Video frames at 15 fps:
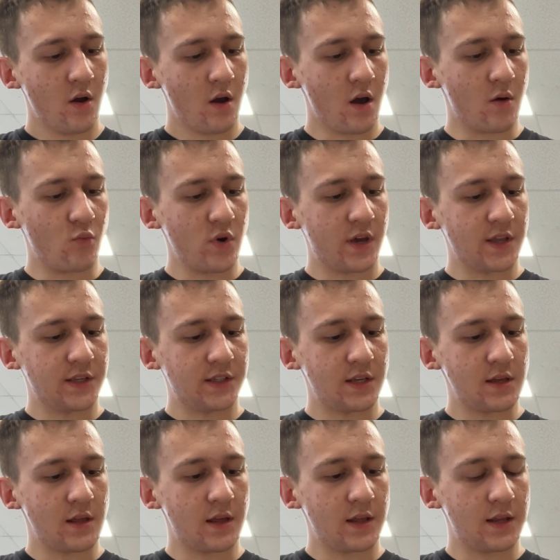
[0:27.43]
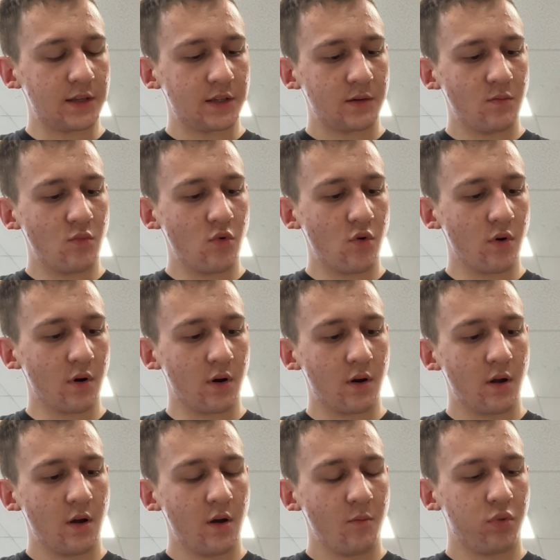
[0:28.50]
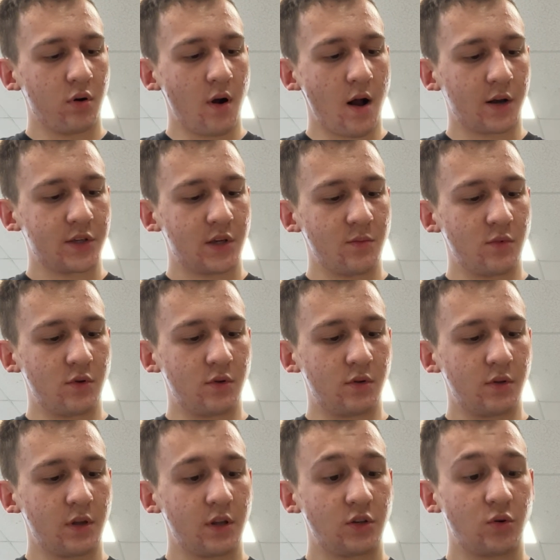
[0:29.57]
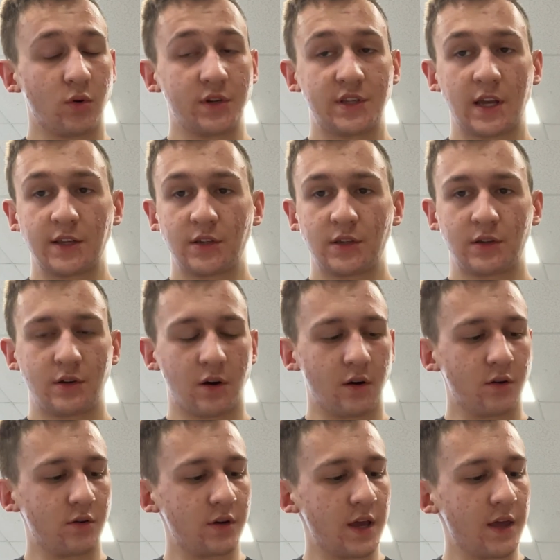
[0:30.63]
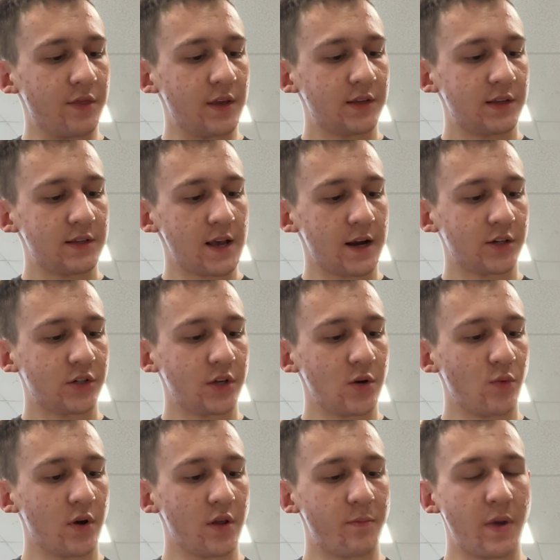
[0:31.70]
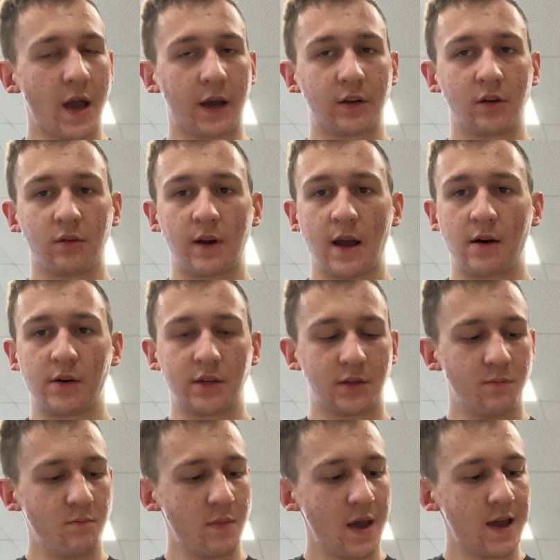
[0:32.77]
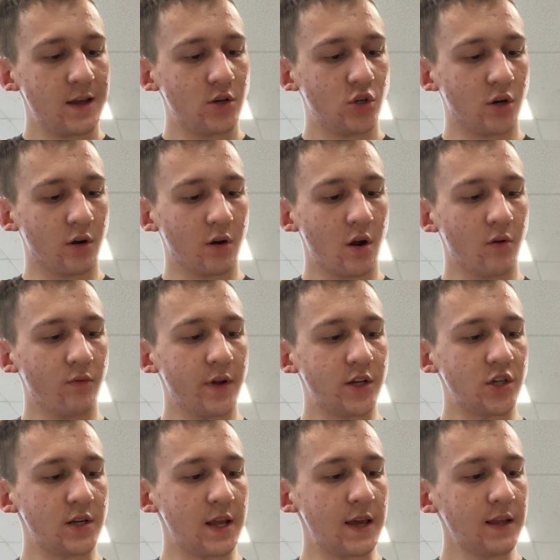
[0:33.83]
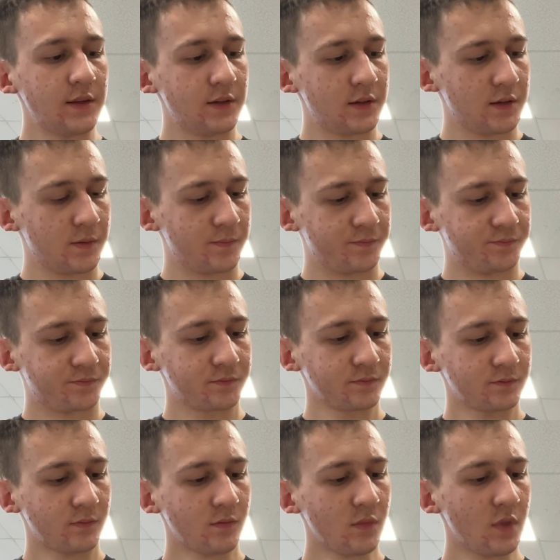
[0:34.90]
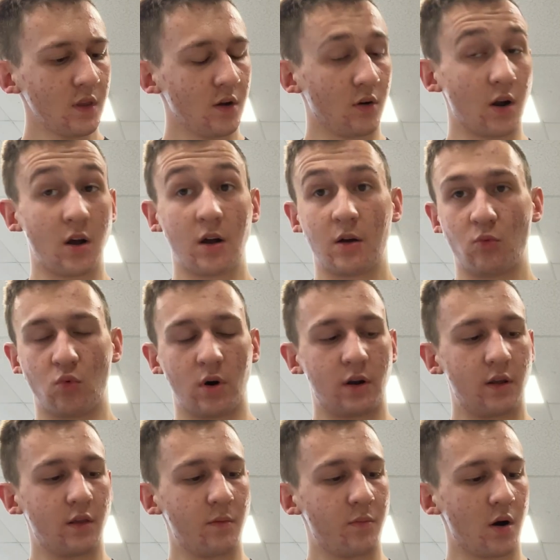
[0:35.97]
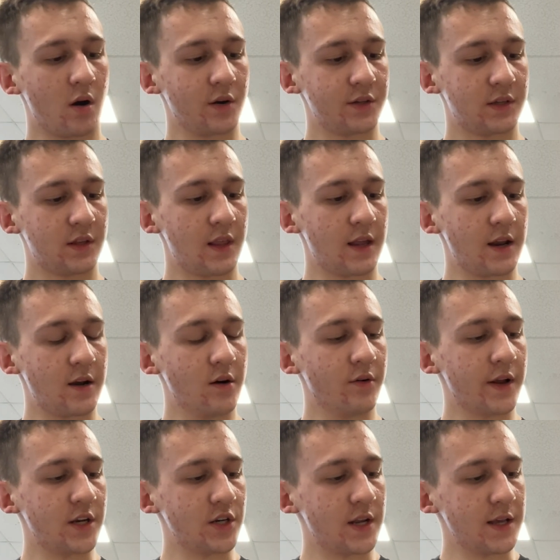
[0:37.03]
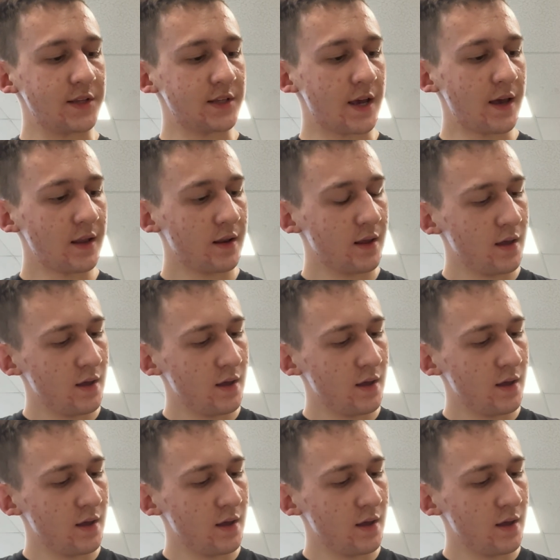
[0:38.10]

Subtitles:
we can see that it's more proximal towards that sternal end. This is actually where the pectoralis major originates, or one of the parts that it originates at.